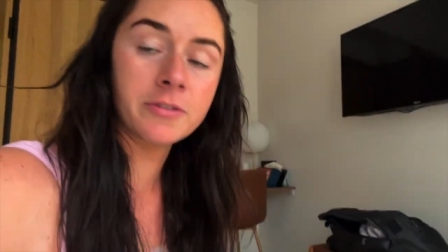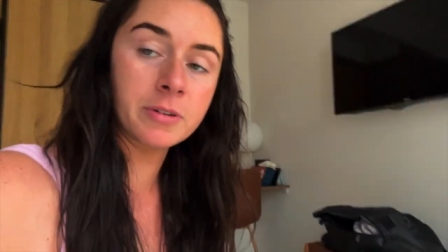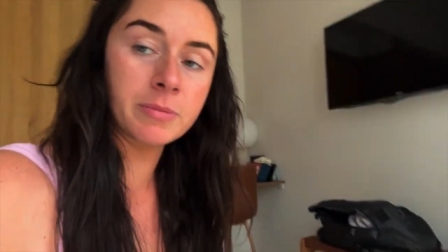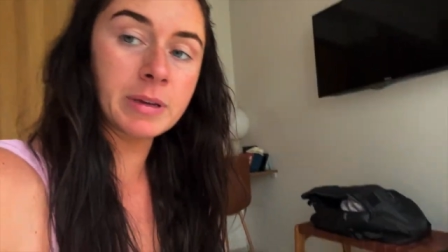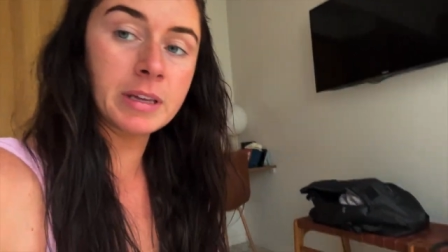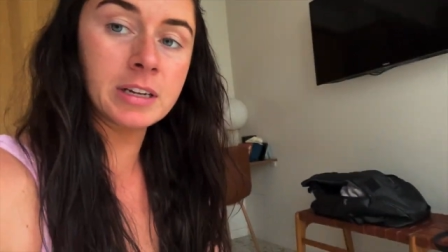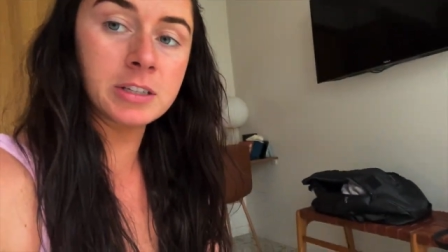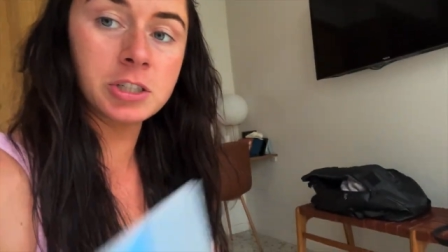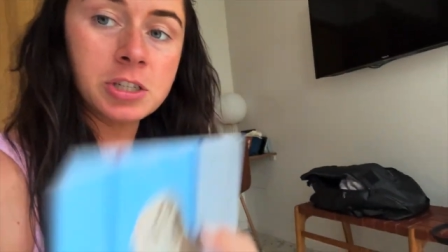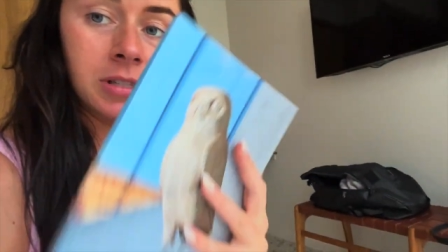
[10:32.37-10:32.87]
me
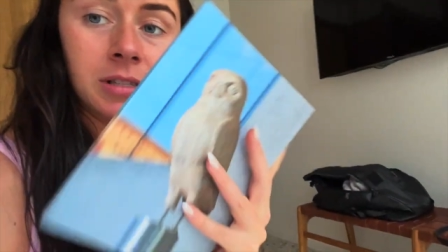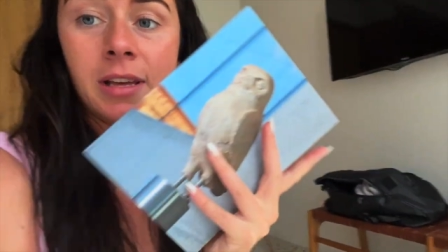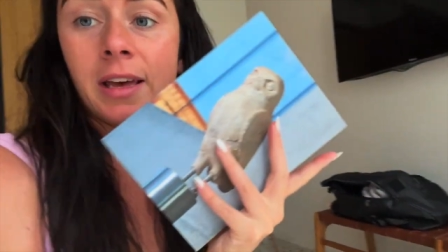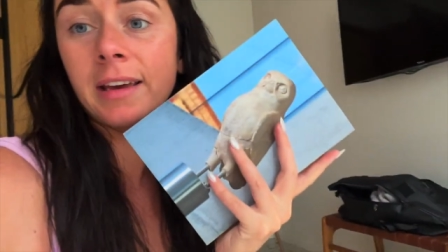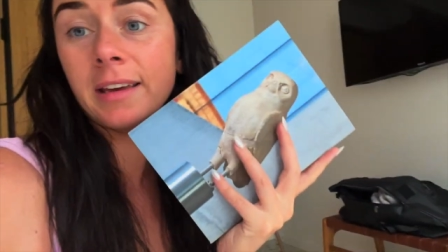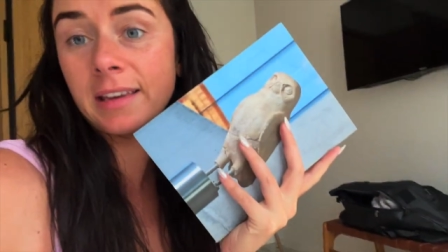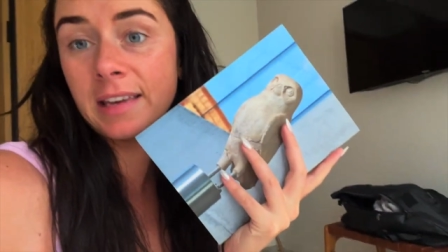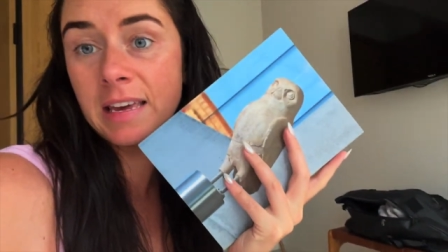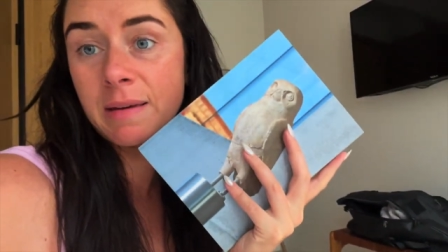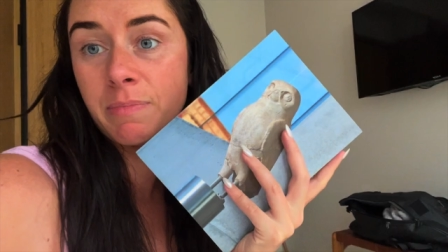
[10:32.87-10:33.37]
to just like
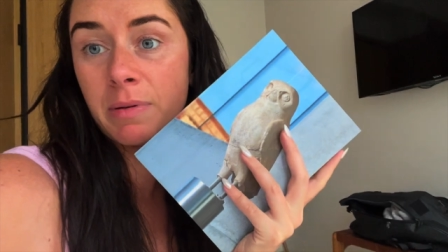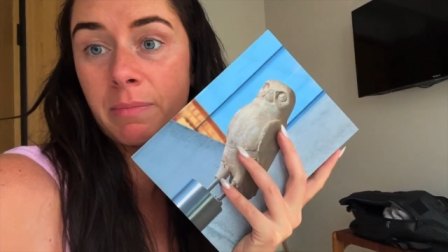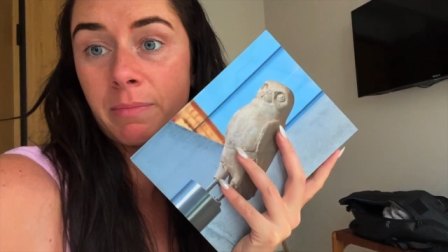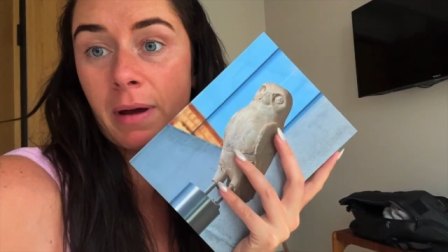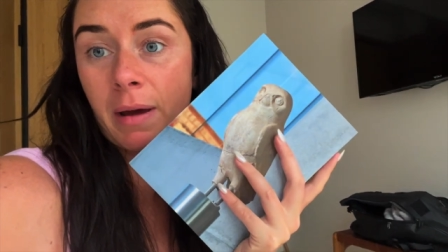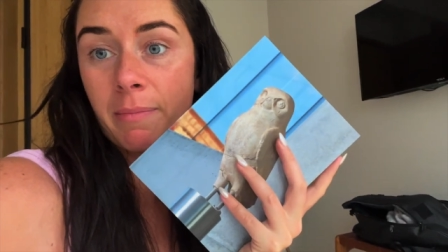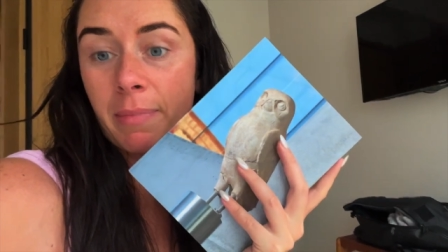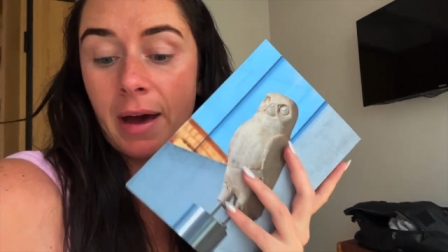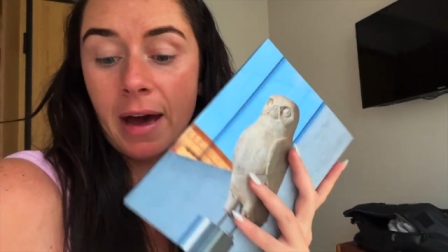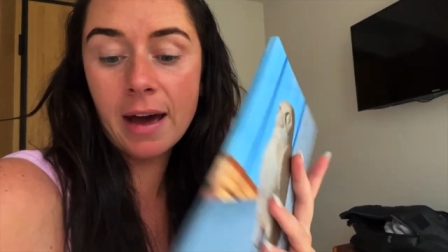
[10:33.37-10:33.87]
keep in my
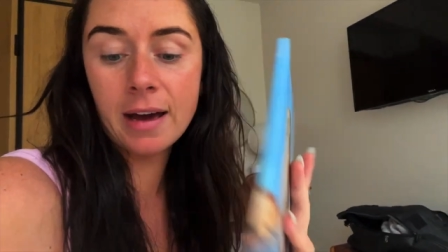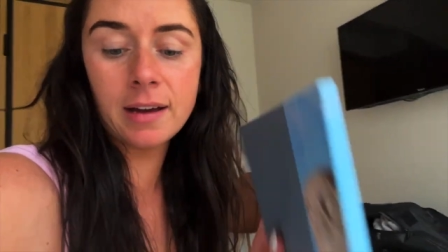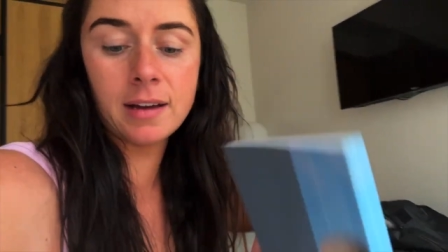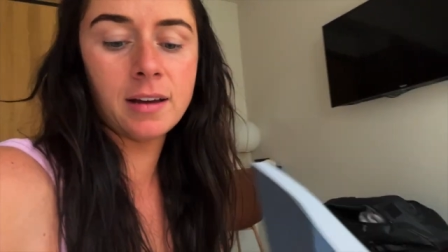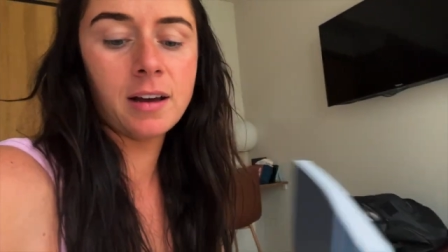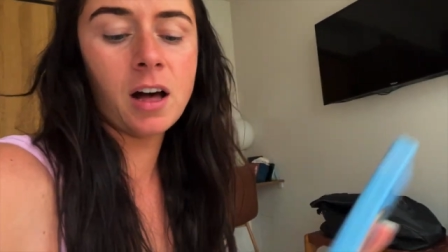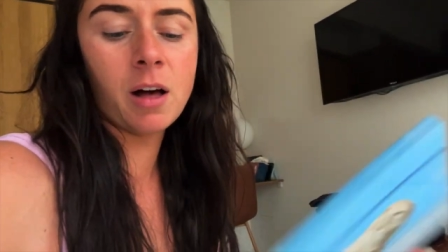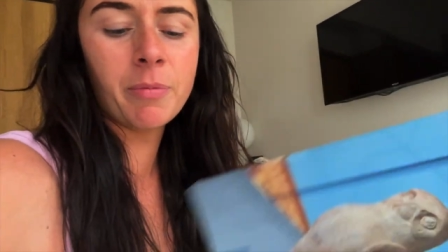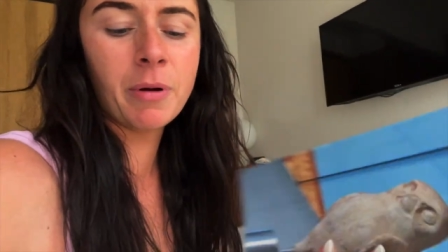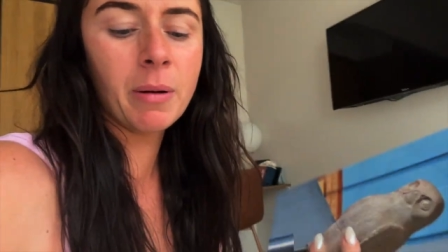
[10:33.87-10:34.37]
bag.
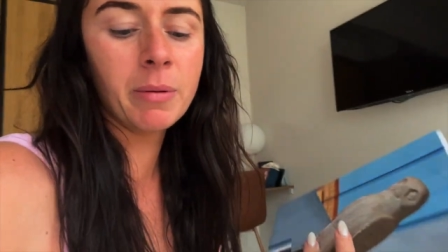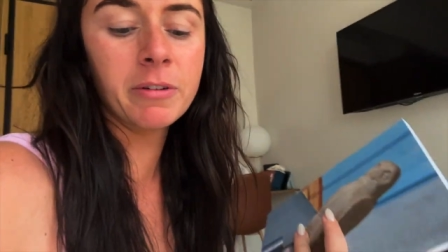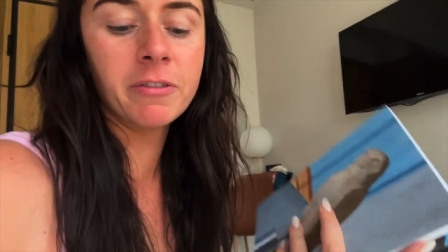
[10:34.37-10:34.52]
I'll probably